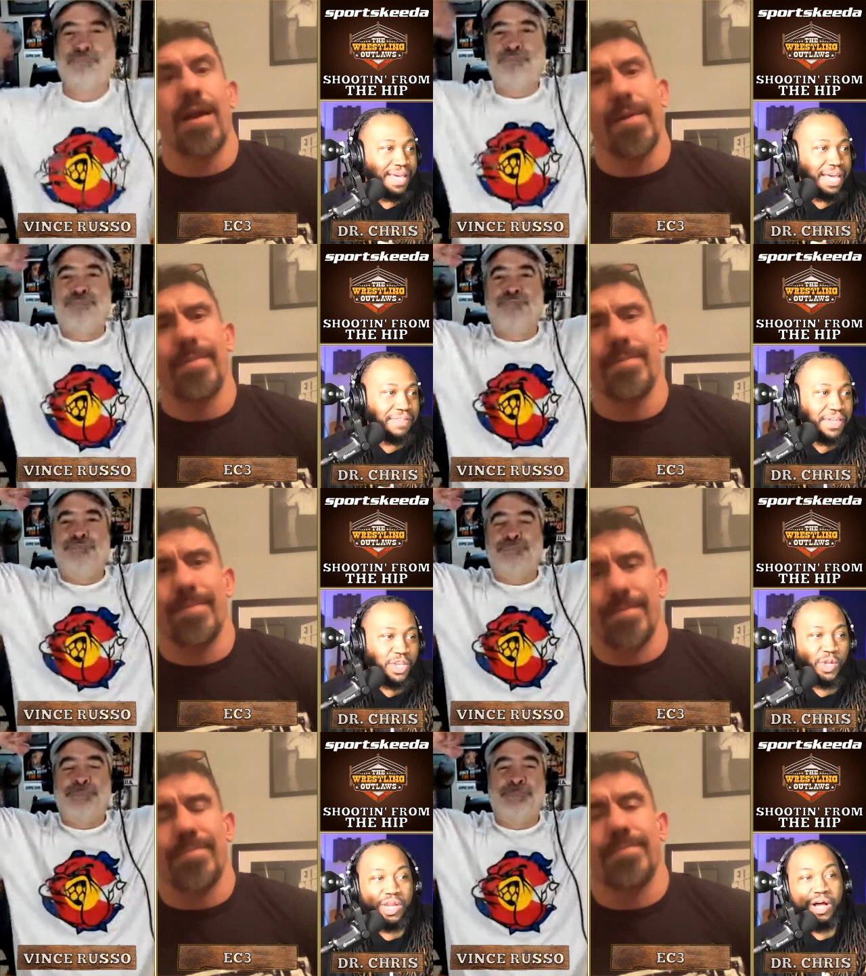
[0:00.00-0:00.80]
Speaker 1: And then
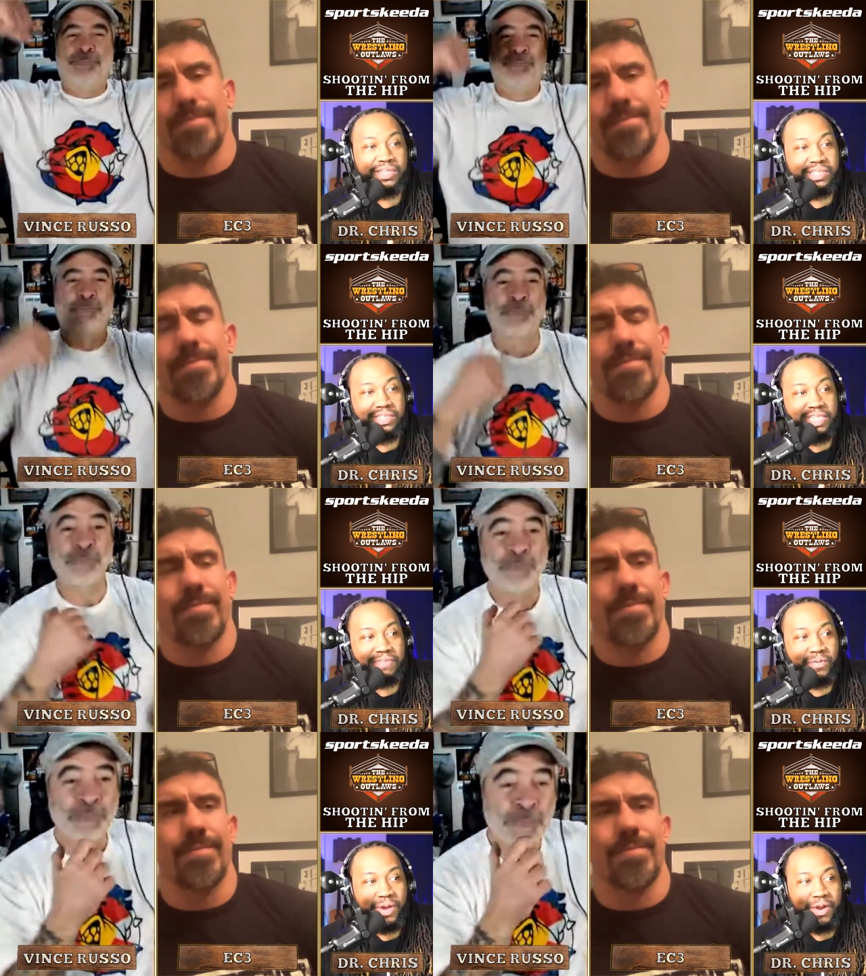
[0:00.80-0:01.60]
you lost to
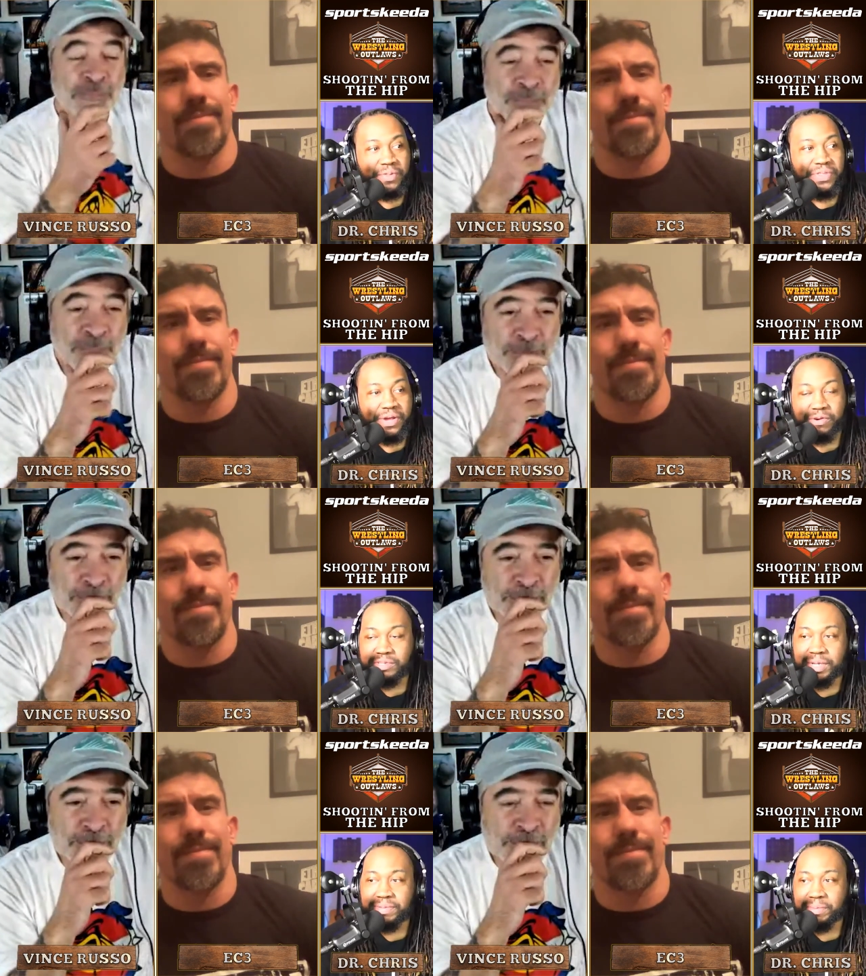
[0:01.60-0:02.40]
Stevie Ray on Thunder,
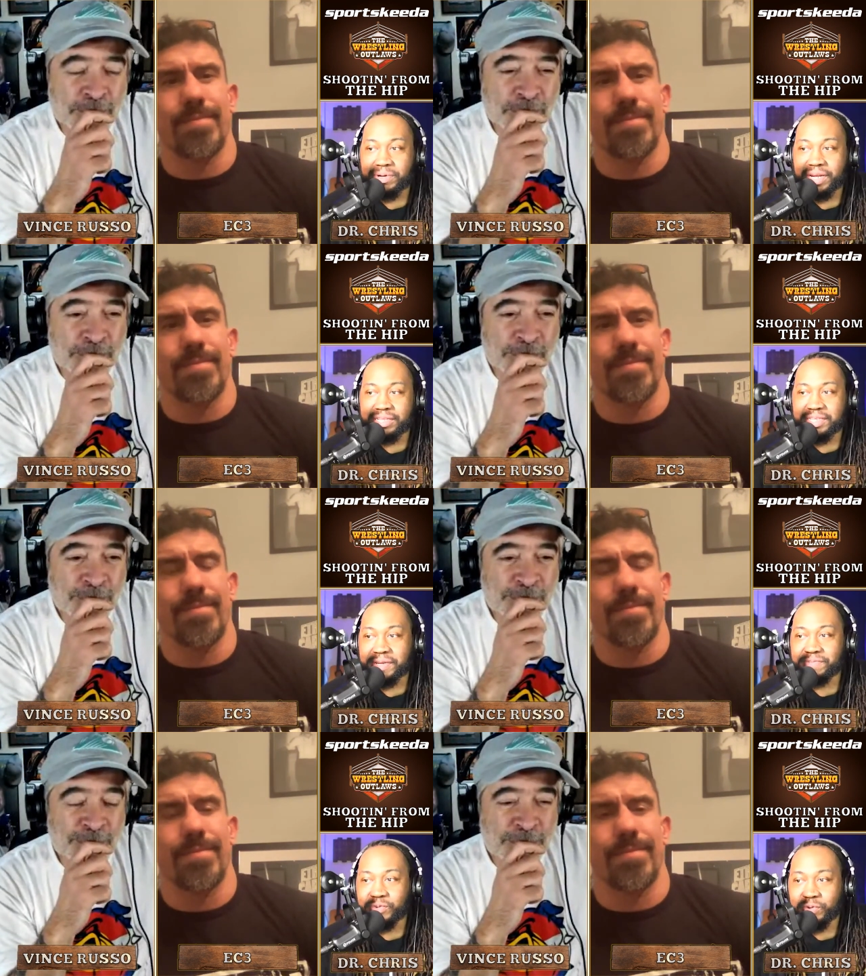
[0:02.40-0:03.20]
September
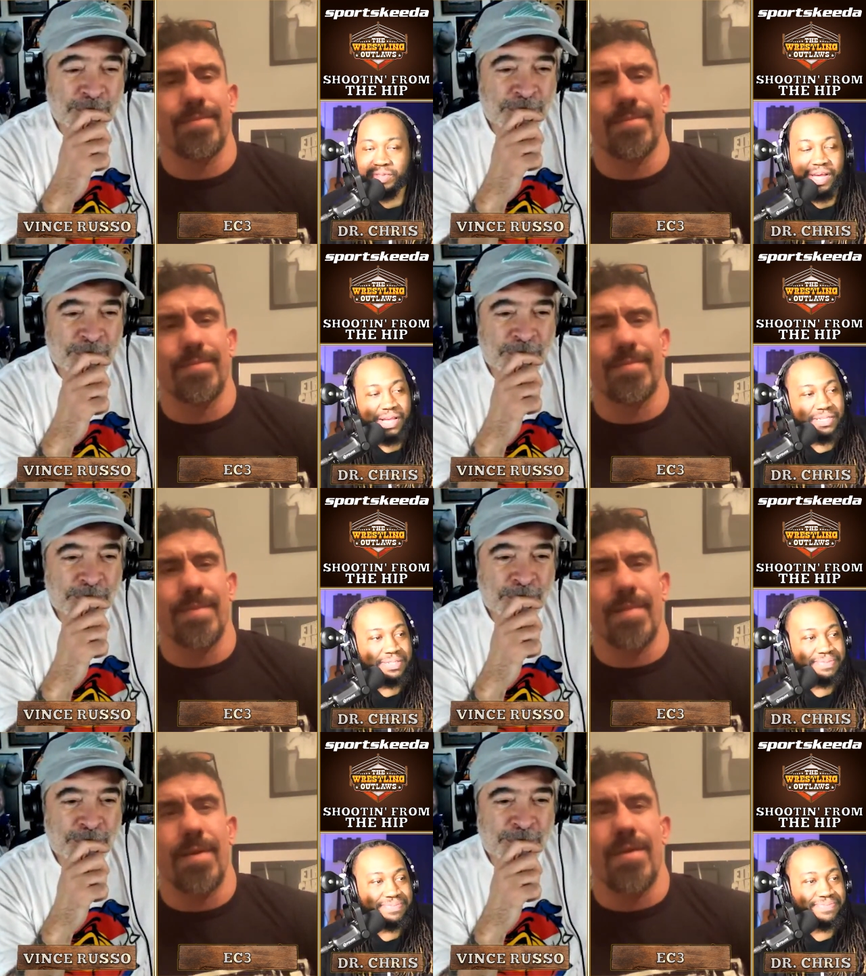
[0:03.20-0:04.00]
19th, 2000,
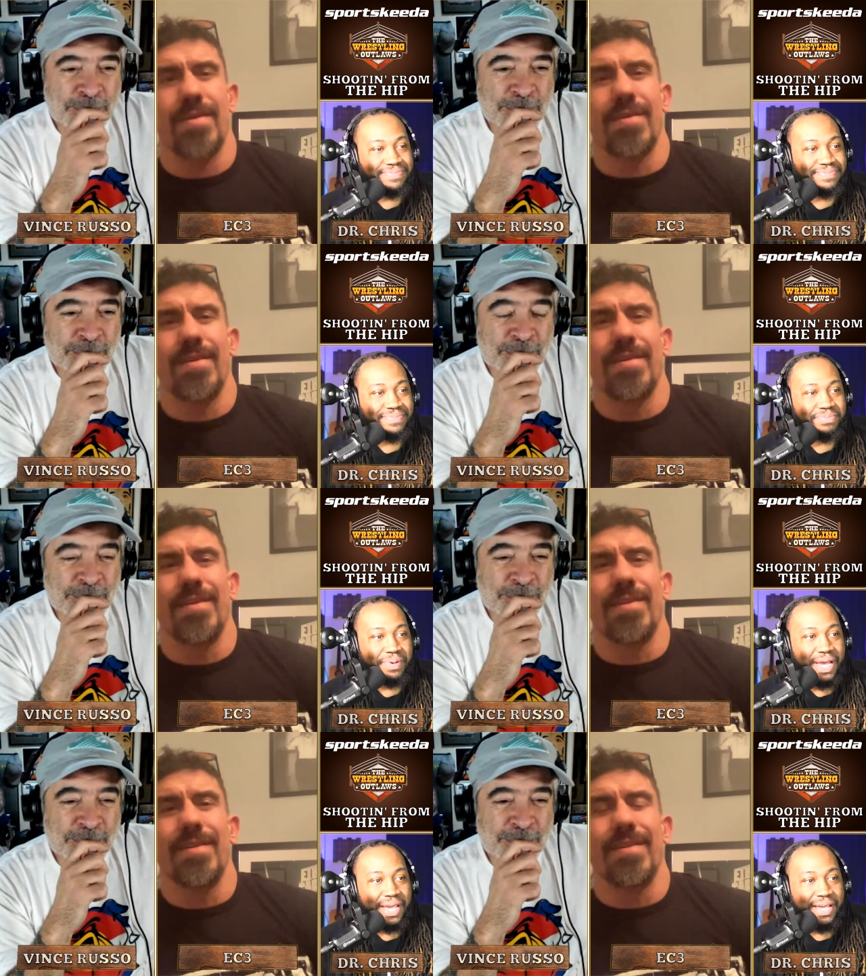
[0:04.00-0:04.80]

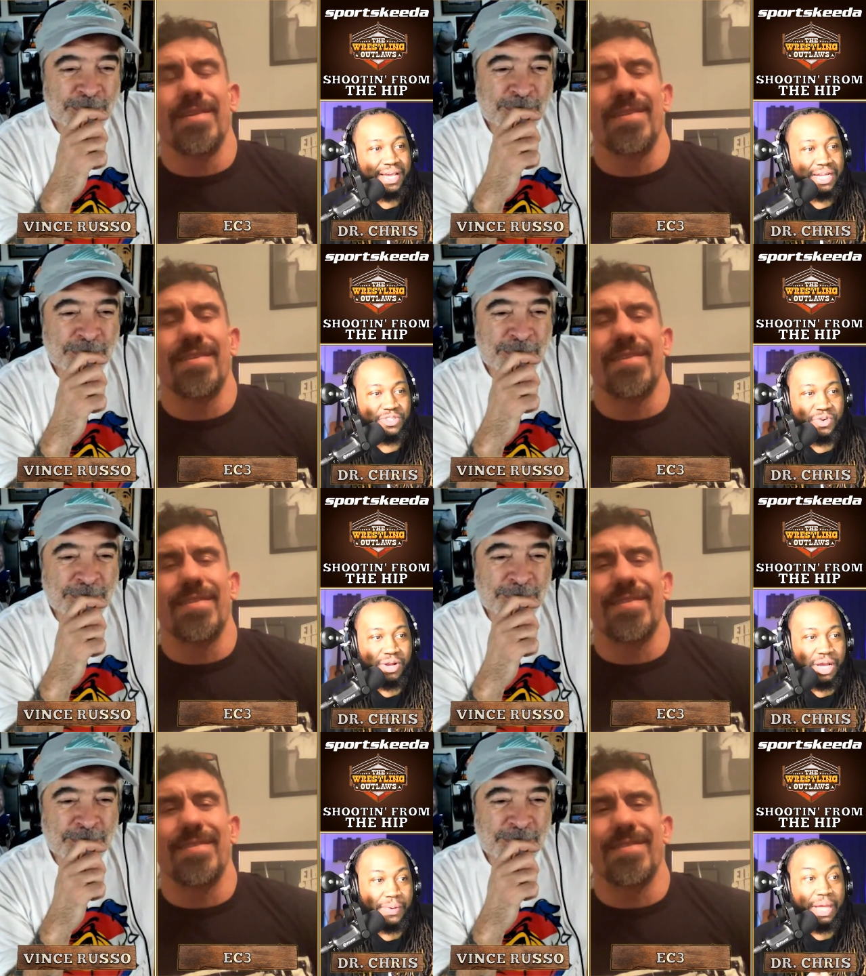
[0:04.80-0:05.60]
by uh,
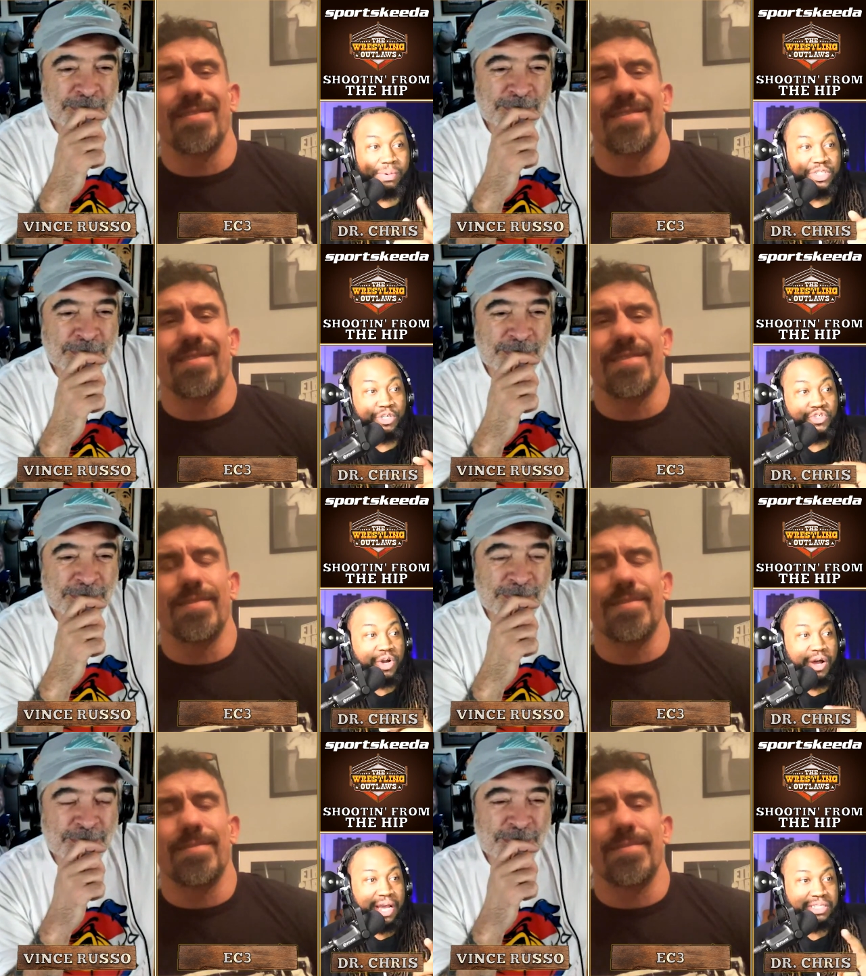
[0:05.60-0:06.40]
draw. Oh, that was your
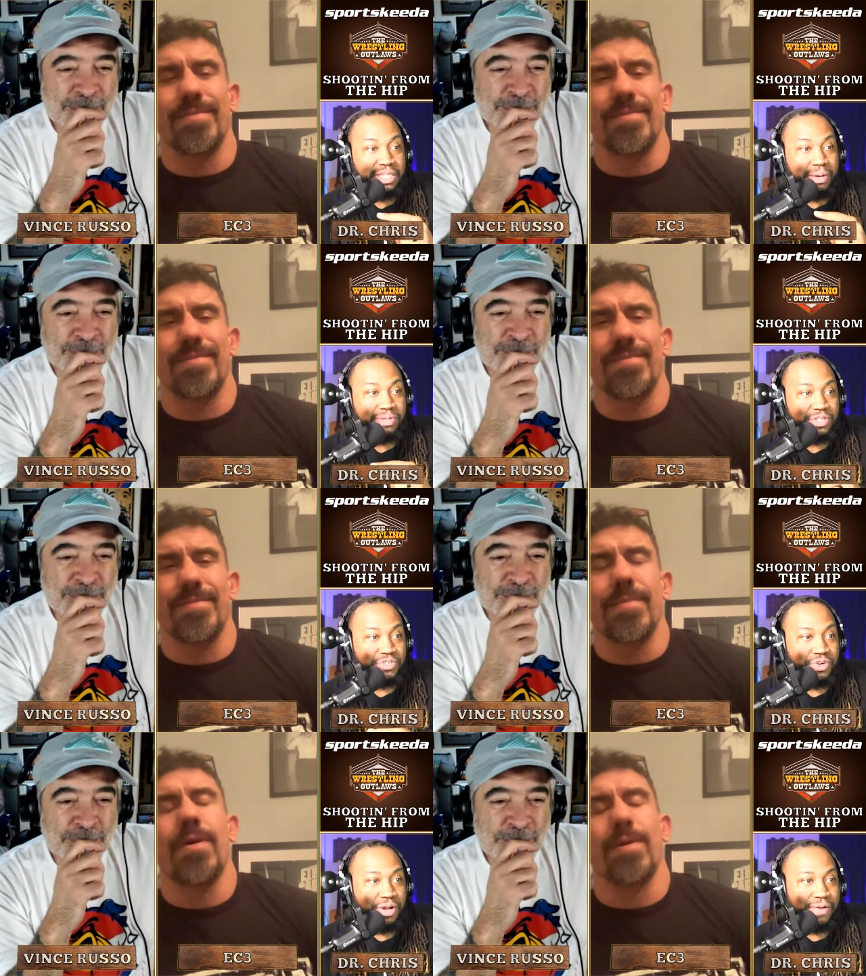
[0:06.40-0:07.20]
draw, actually. That was your
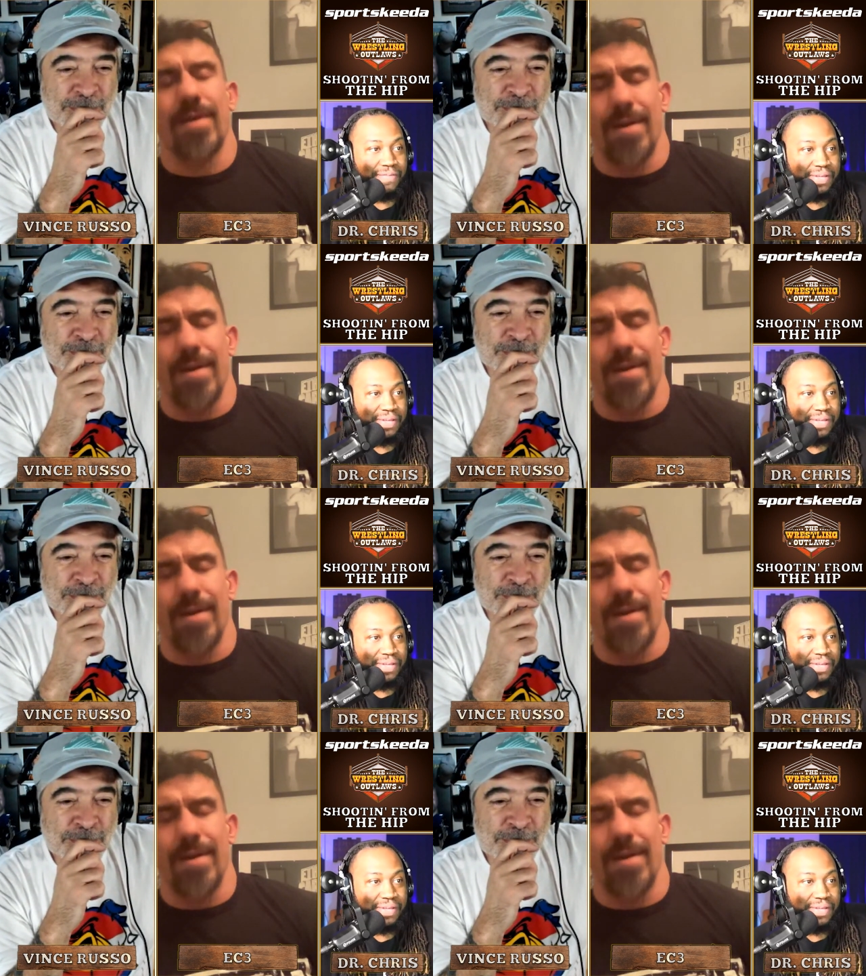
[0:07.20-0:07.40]
draw.